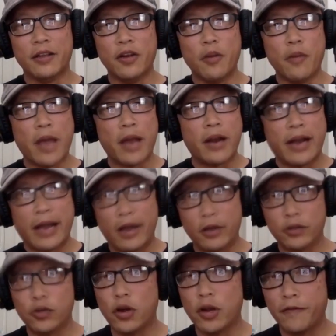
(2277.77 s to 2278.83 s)
no matter
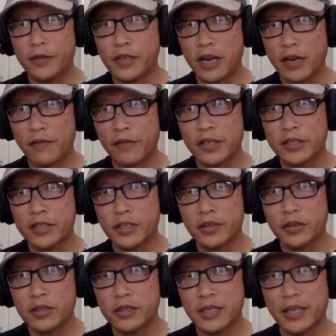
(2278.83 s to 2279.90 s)
how toy photography is
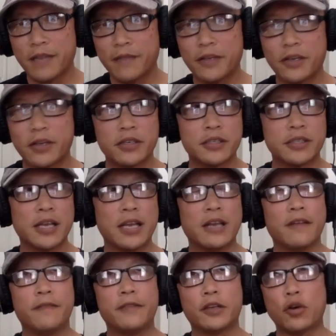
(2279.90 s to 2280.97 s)
used if there's
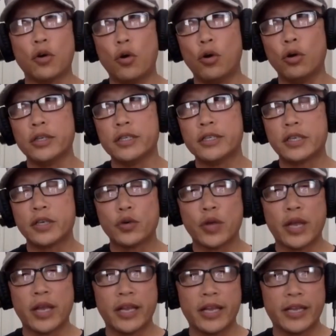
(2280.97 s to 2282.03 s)
if the goal is to create